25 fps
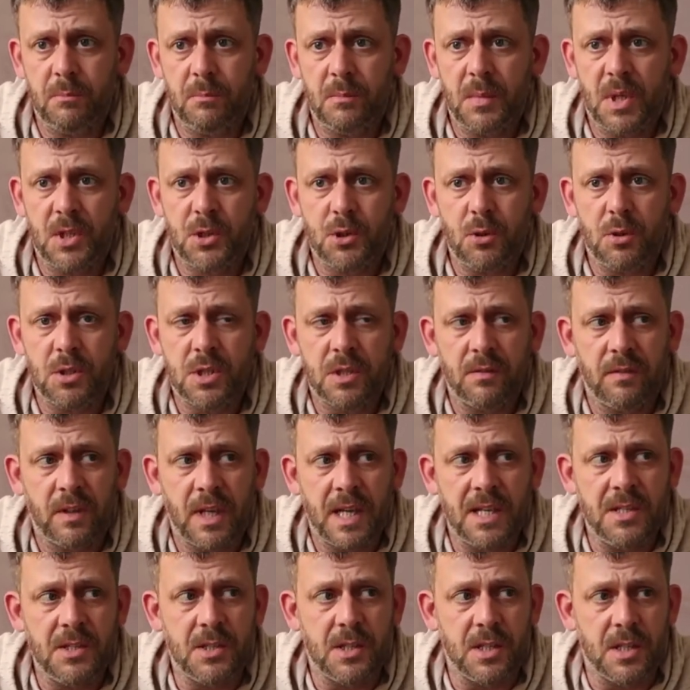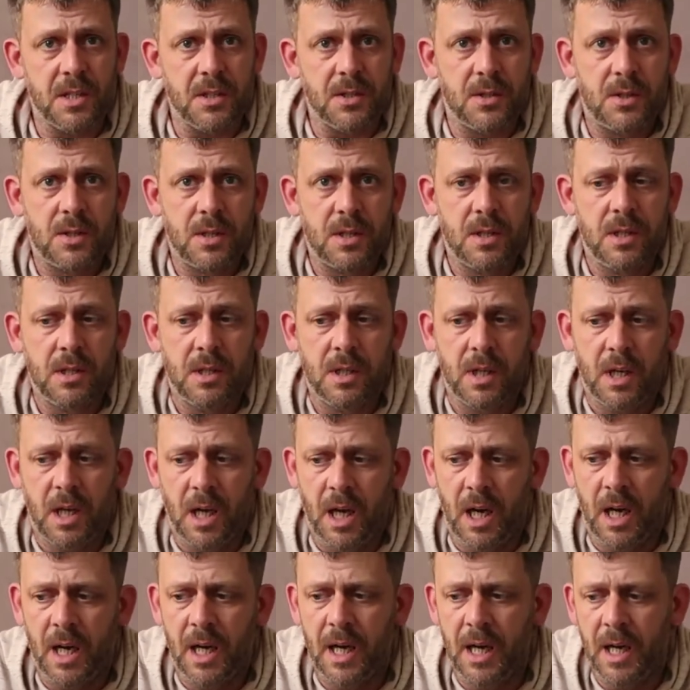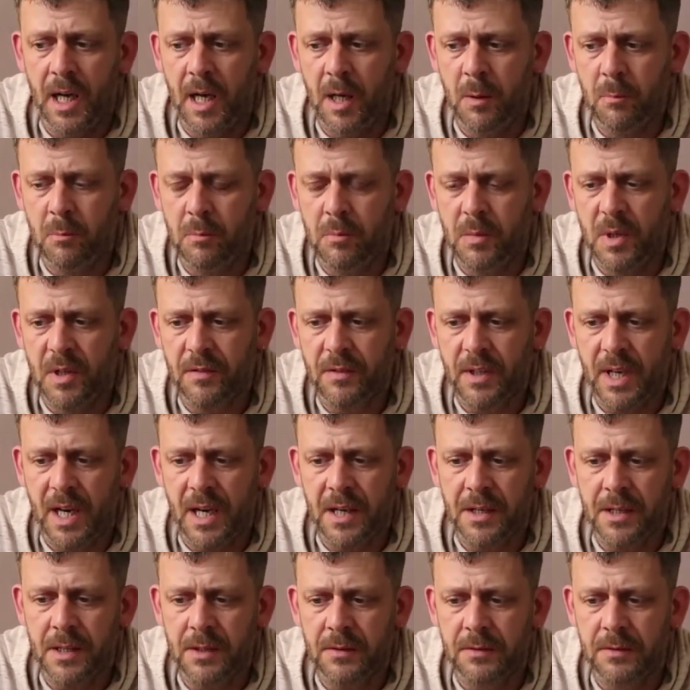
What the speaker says: My choice of lenses have kind